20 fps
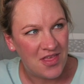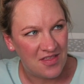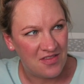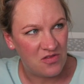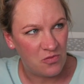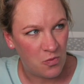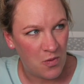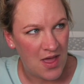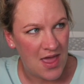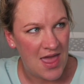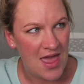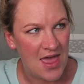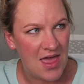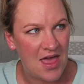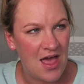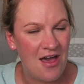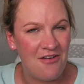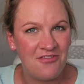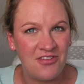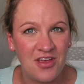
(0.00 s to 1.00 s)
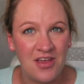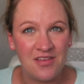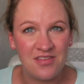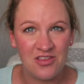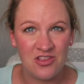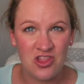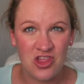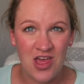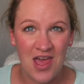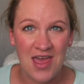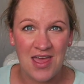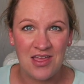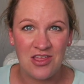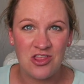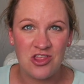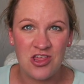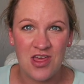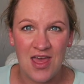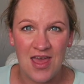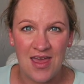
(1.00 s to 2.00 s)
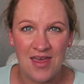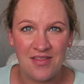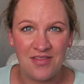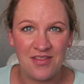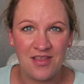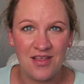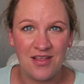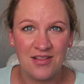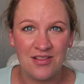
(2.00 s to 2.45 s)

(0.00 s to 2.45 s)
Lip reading: this week I've noticed a change in